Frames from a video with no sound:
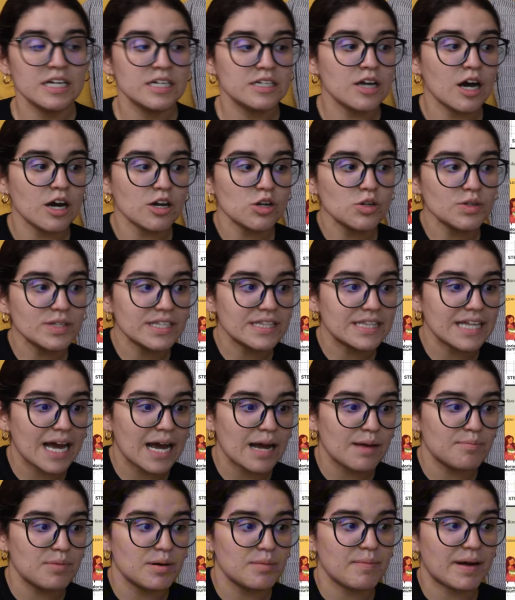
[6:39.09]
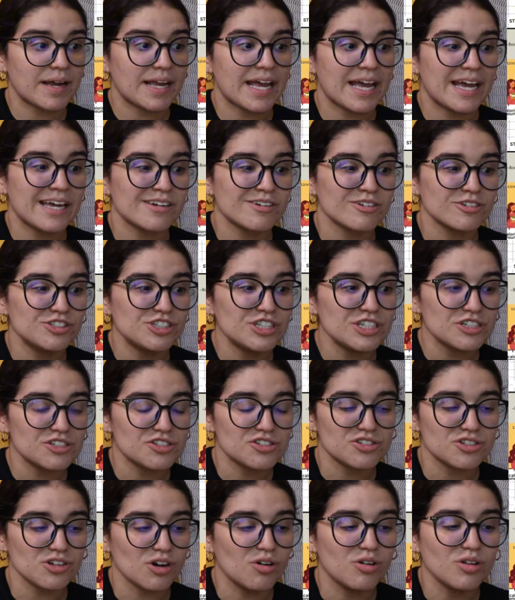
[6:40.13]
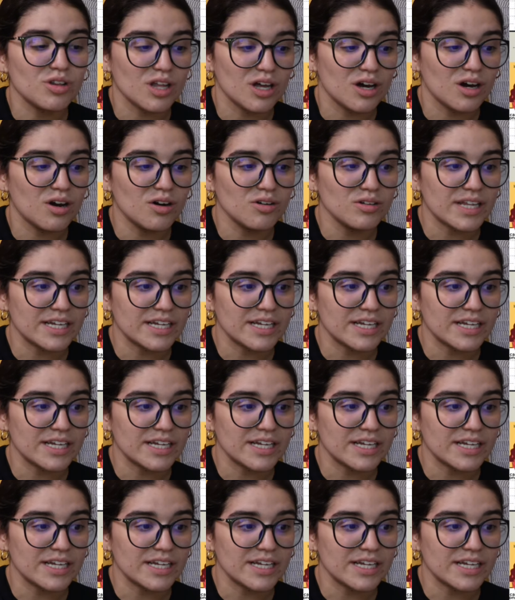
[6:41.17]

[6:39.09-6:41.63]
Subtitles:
Not only that, but my energy is so low.